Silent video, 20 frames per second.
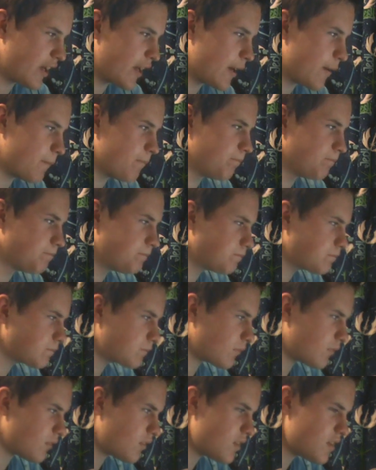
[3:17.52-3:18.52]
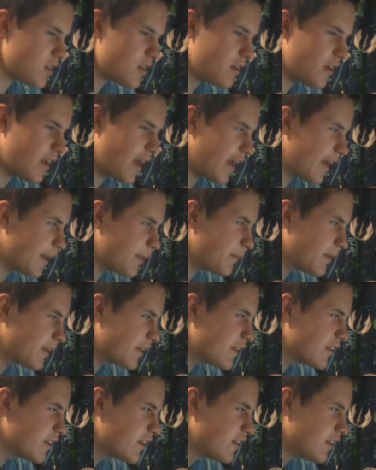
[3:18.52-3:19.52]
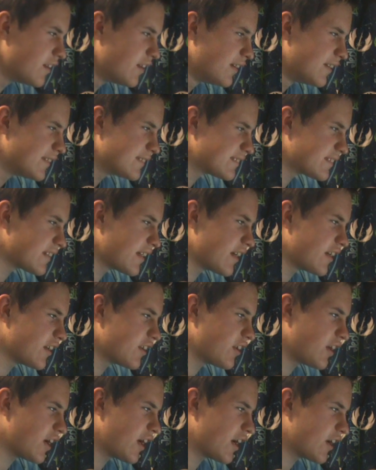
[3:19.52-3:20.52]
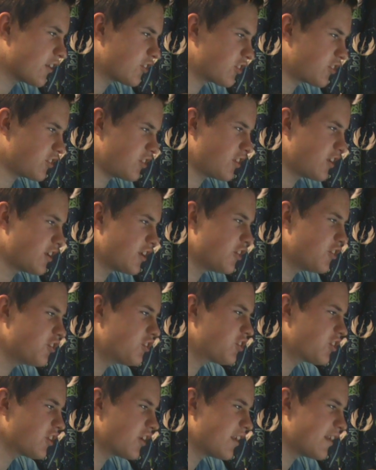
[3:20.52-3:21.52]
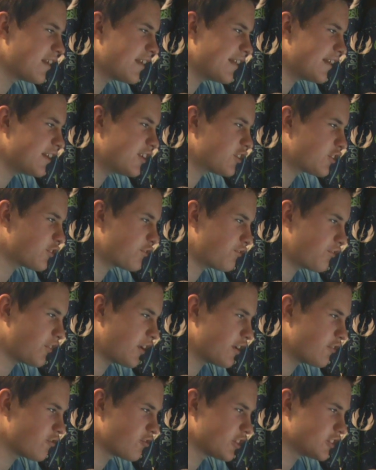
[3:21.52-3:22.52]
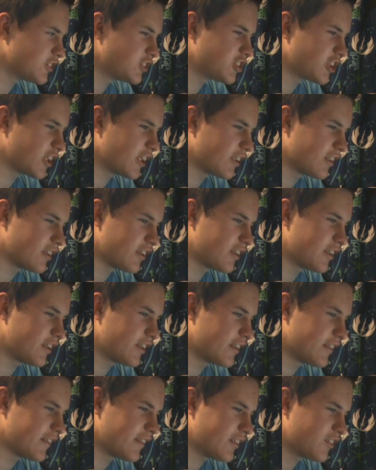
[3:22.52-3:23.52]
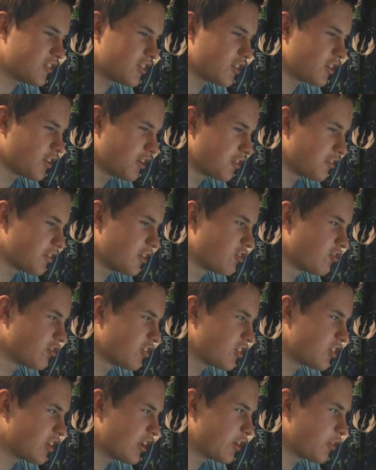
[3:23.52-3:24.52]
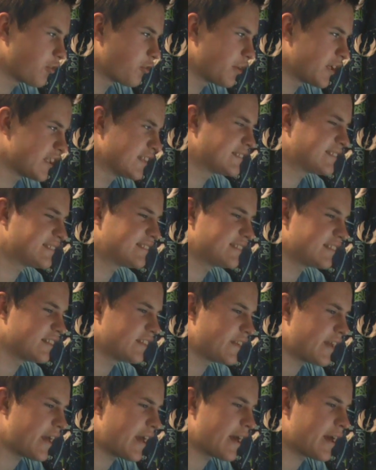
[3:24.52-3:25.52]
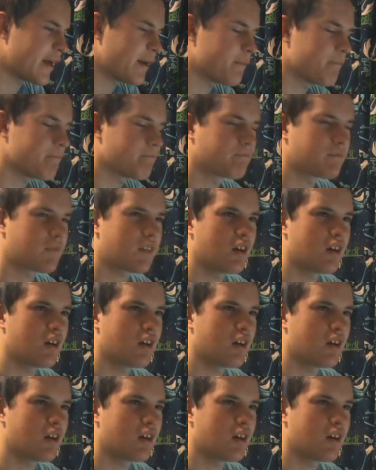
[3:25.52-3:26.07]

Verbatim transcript: Um, Ami said, asks, "Who's your least favorite Jedi?" And that's another interesting question. Um,